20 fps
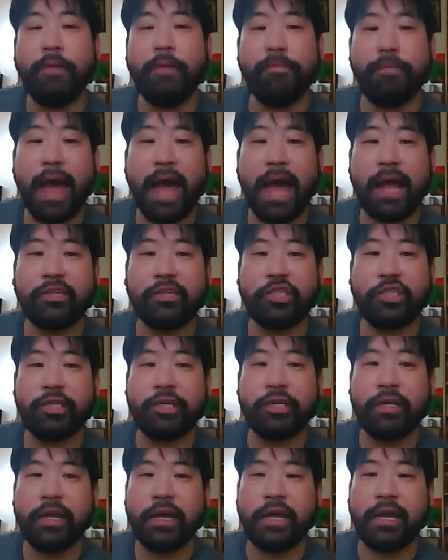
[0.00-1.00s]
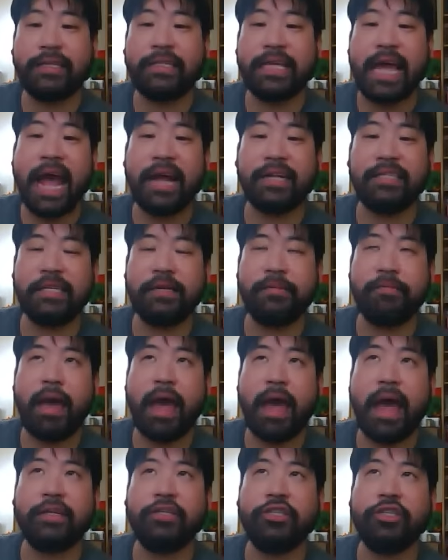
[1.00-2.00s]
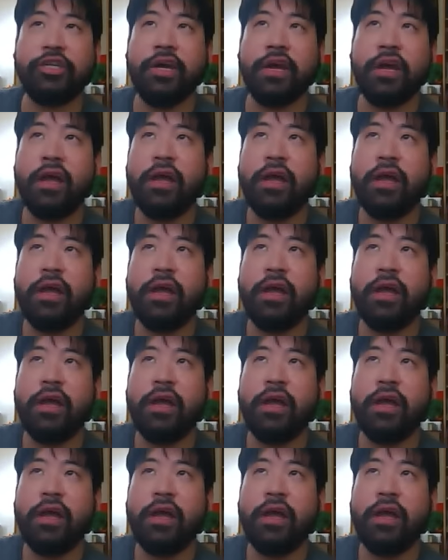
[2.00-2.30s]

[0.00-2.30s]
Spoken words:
match in a tag team match